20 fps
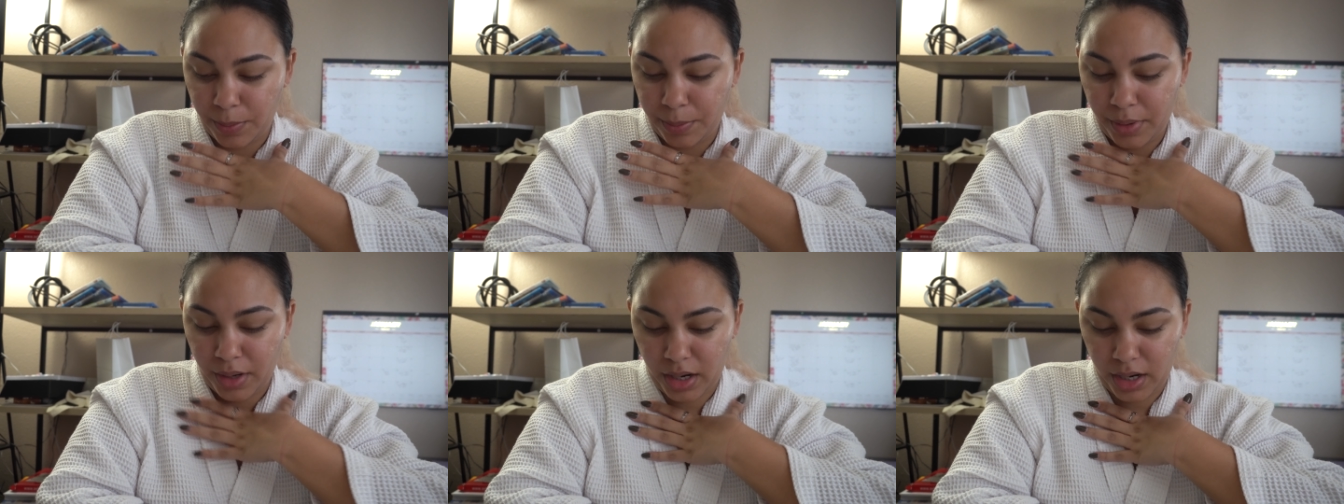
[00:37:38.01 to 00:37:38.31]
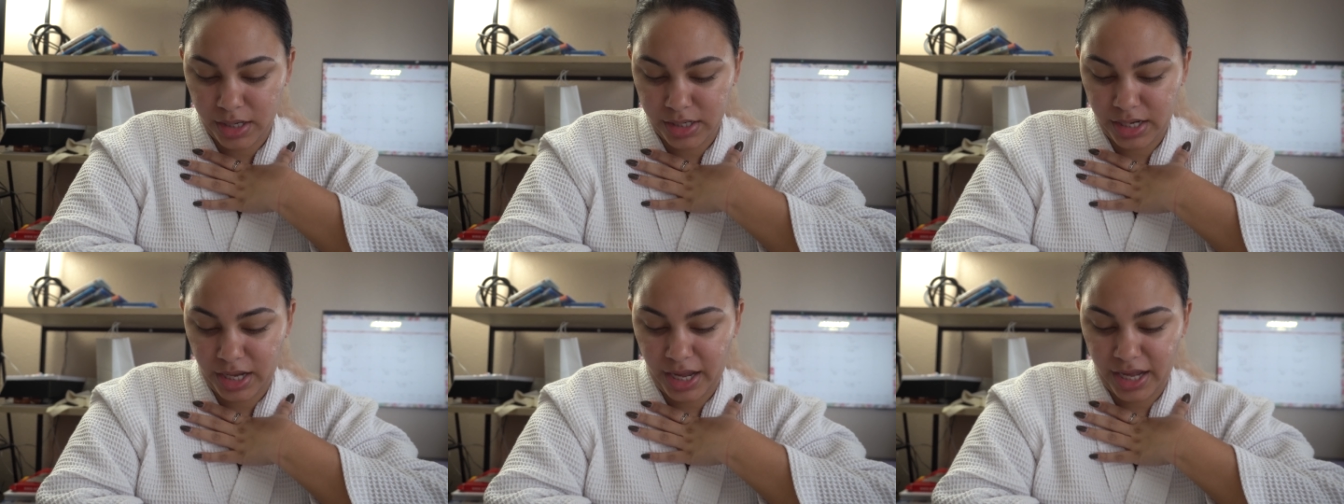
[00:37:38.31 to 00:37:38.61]

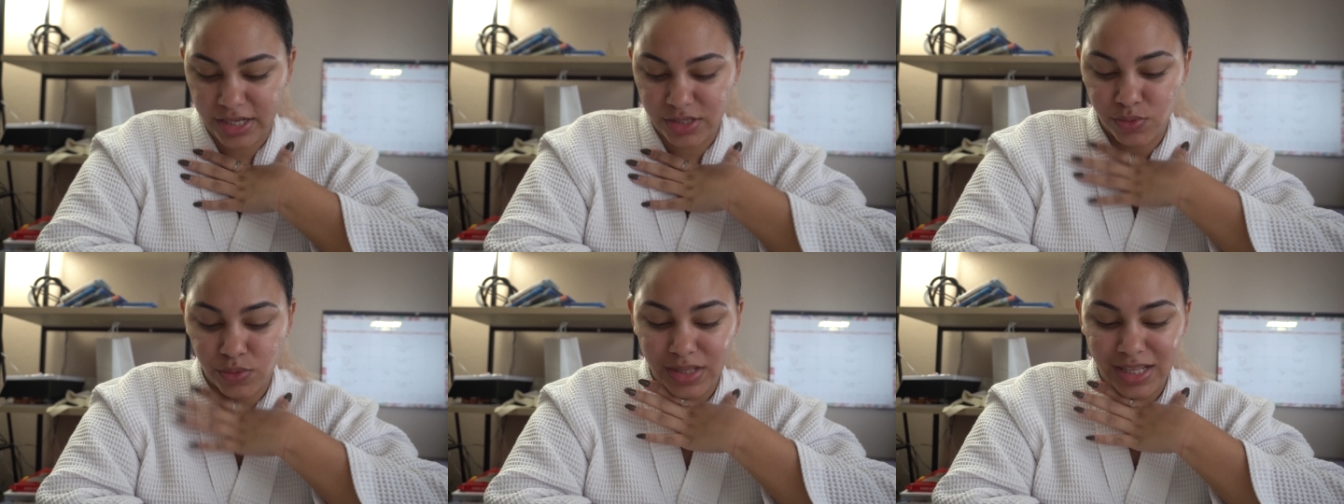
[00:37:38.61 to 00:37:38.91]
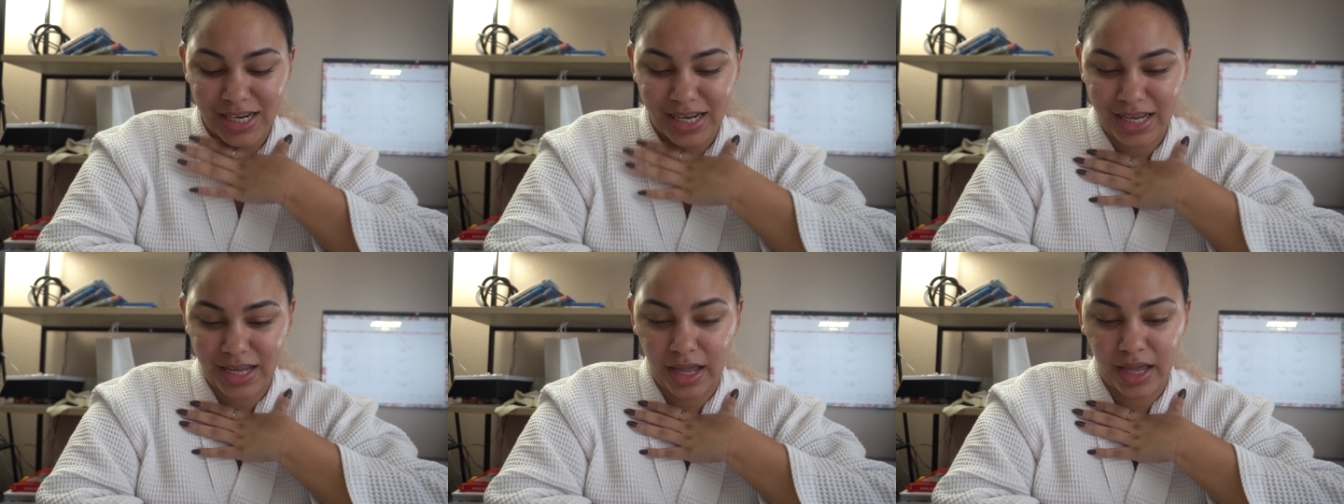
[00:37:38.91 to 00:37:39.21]
podcast with
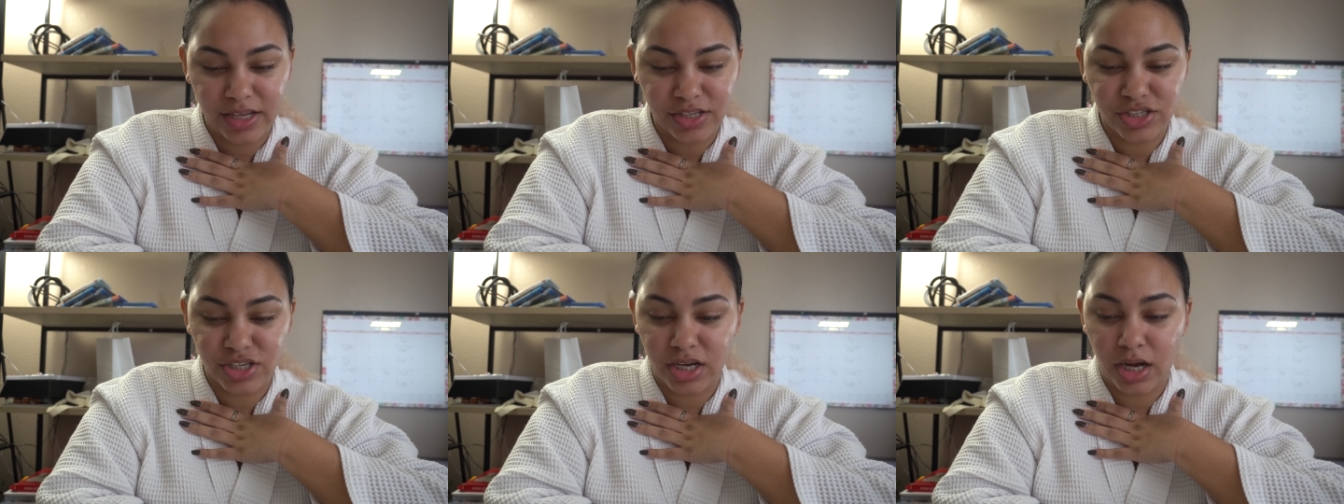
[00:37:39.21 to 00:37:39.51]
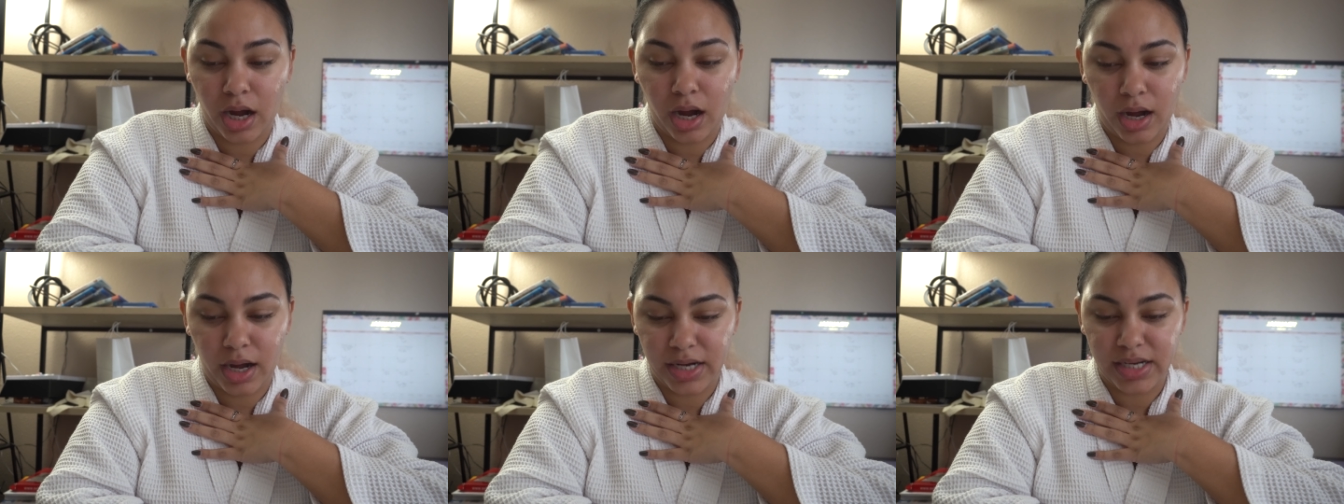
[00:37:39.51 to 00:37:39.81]
an engaging
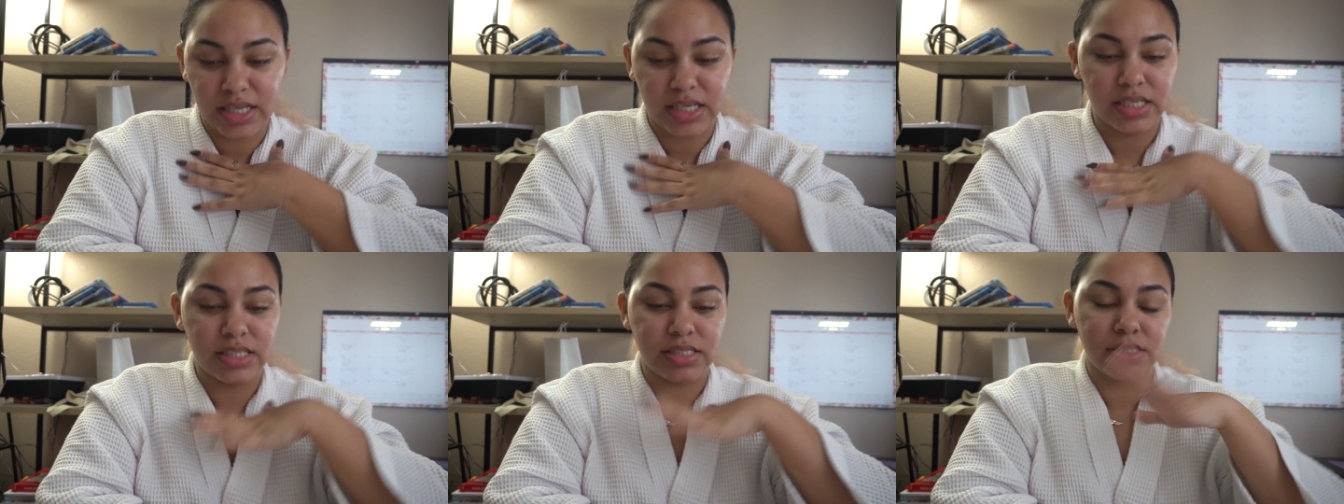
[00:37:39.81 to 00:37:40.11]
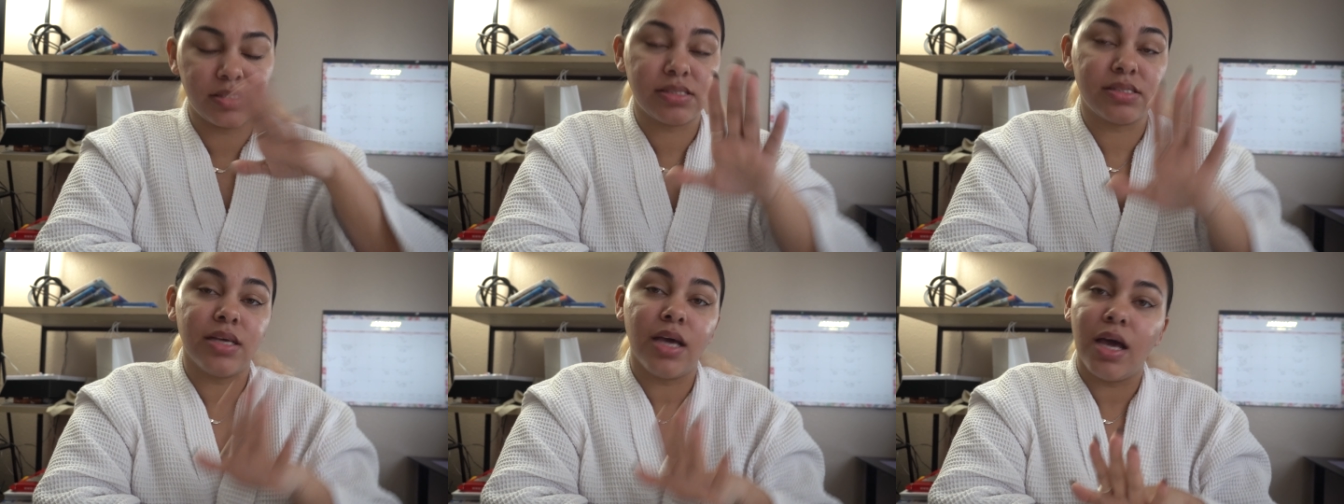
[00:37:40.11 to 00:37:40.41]

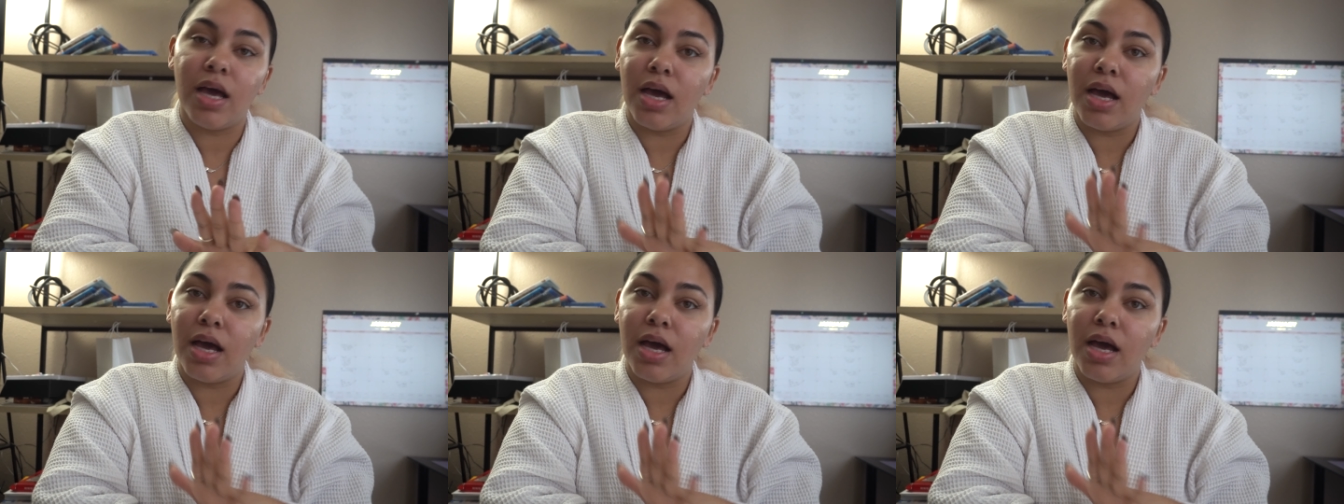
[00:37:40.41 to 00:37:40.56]
audience.